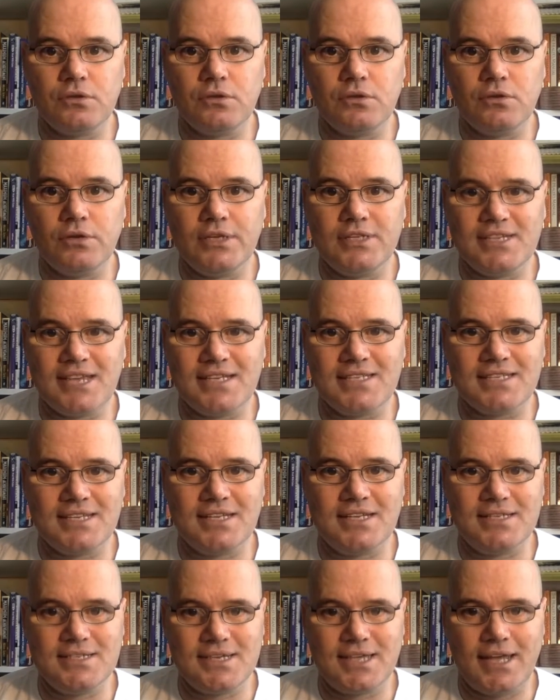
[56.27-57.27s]
your
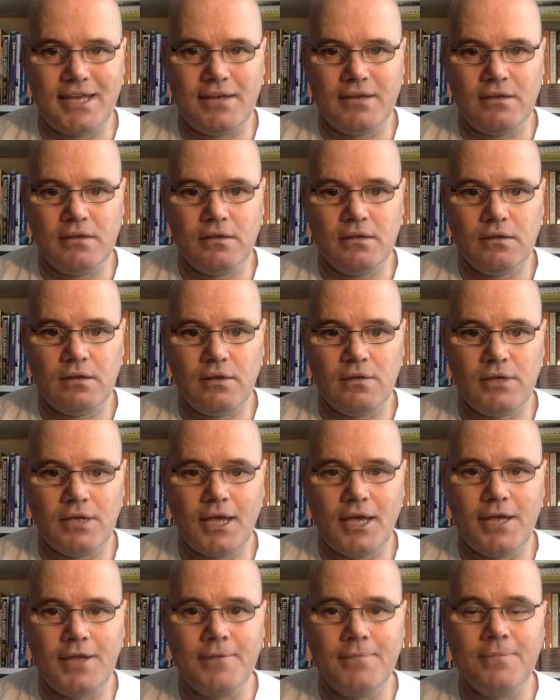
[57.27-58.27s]
intestines again.
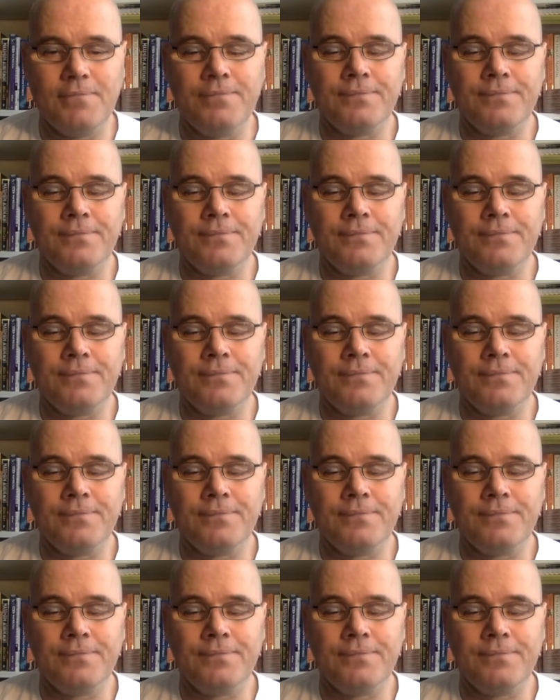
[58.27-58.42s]
Okay.